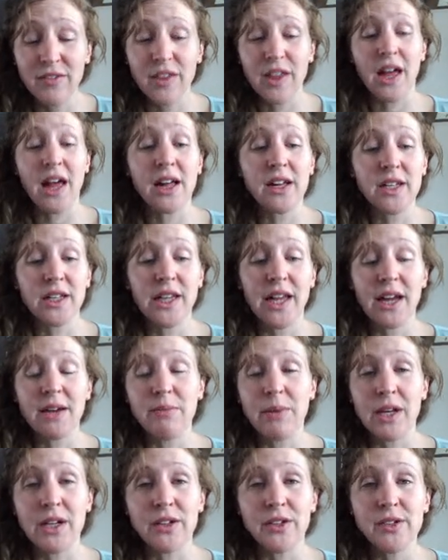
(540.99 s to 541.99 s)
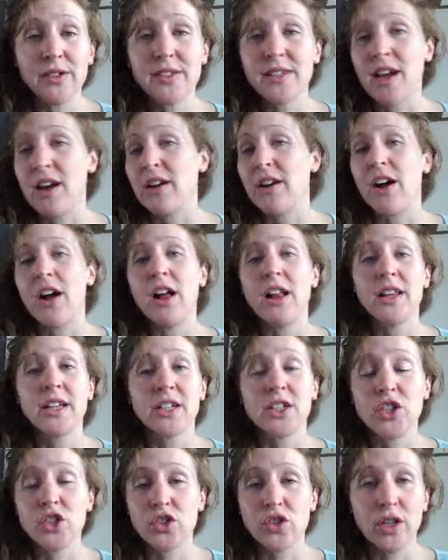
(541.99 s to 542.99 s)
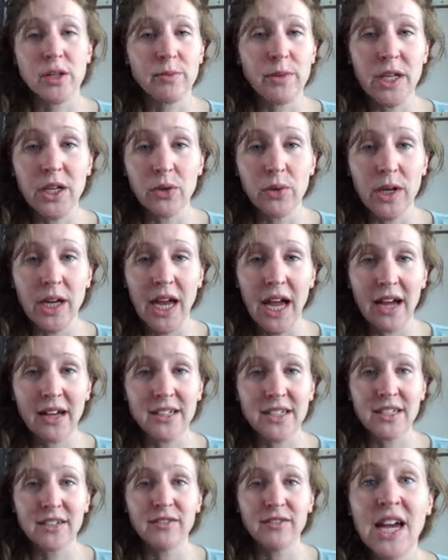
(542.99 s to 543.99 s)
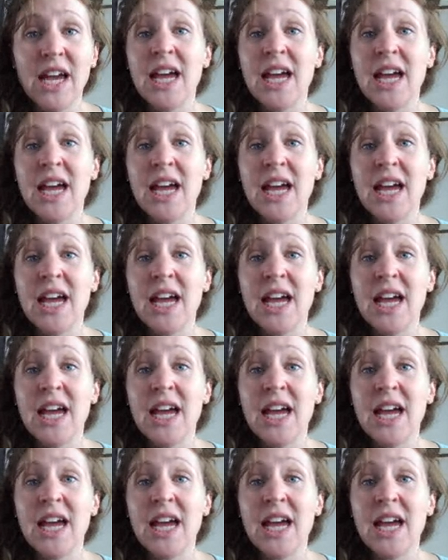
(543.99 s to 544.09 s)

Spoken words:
The alkali metals are all extremely reactive.